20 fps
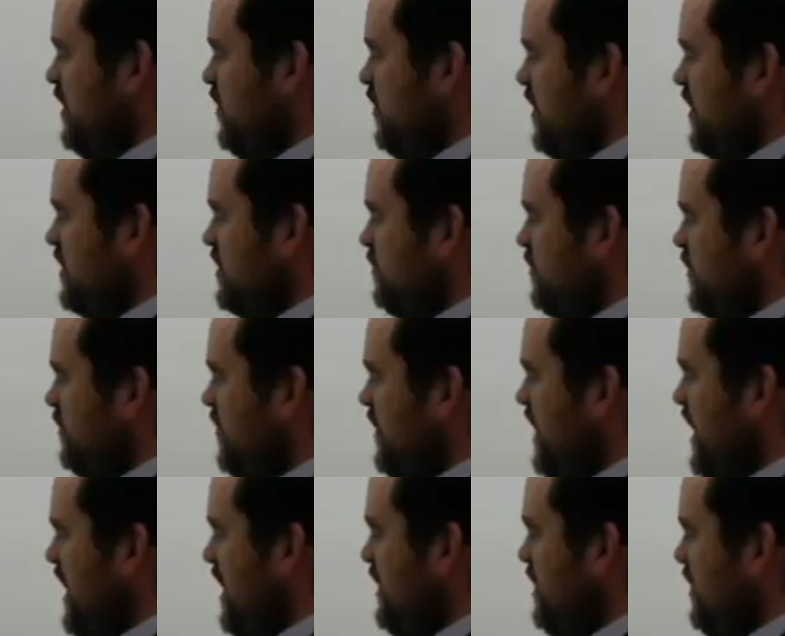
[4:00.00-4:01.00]
And units, what do we
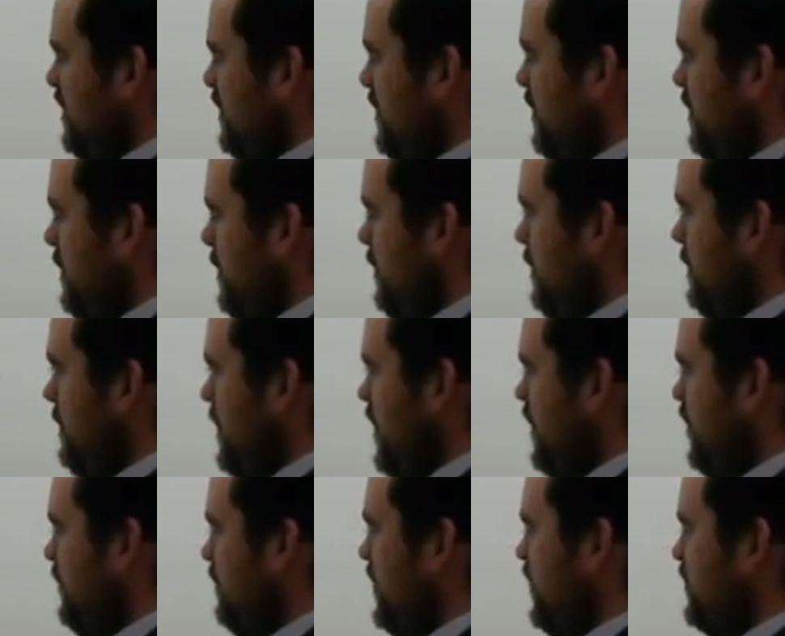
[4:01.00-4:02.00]
got?
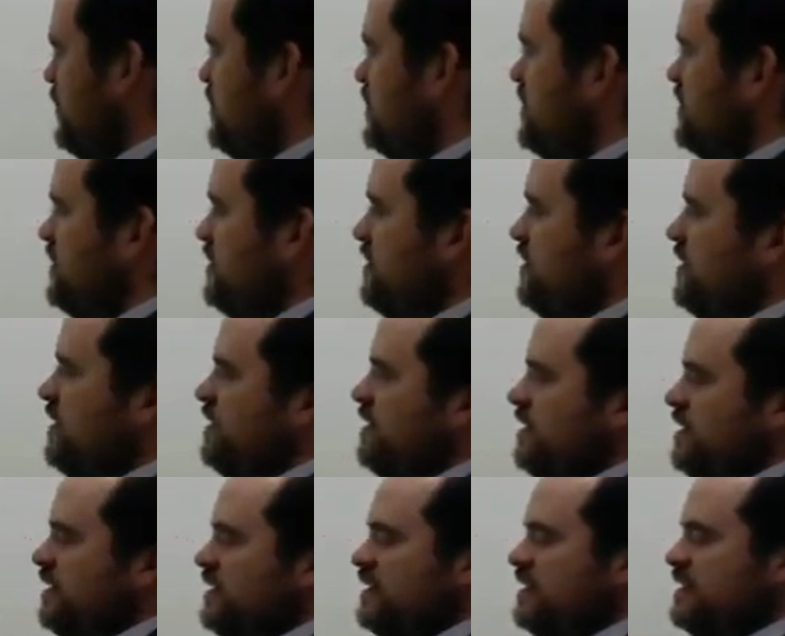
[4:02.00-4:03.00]
Millimeters.
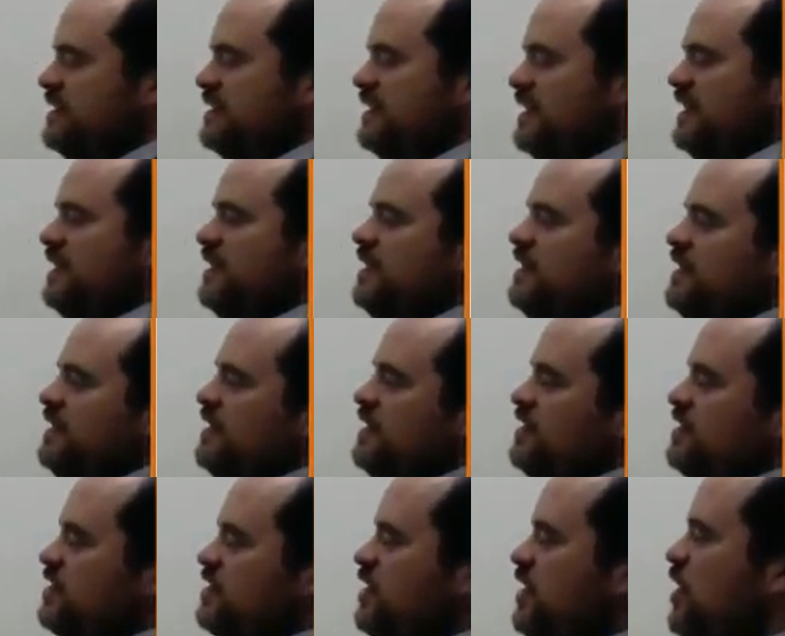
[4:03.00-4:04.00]
See?
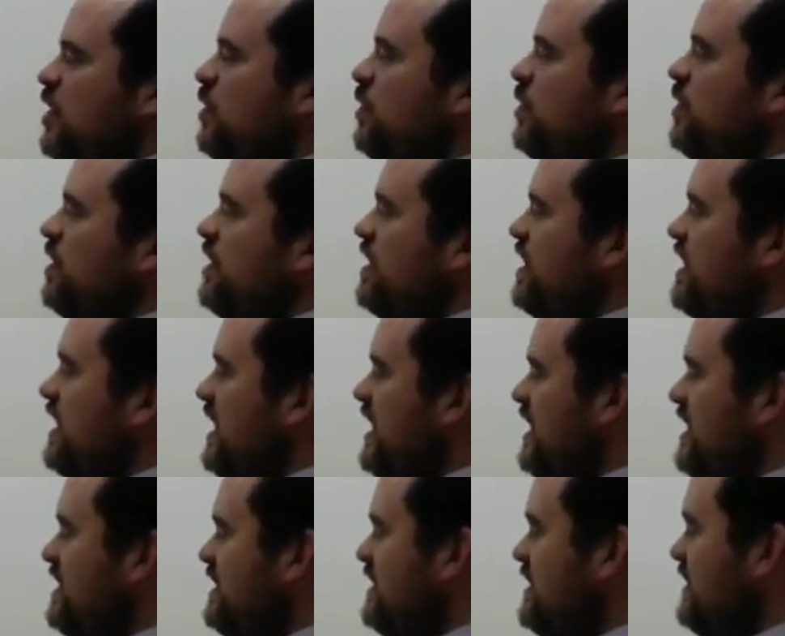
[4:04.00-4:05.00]
So
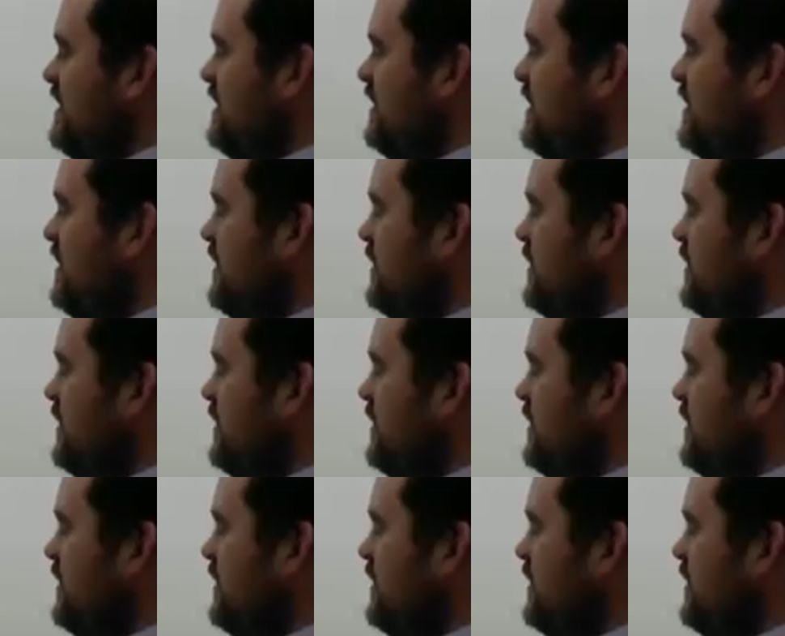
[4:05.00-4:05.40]
this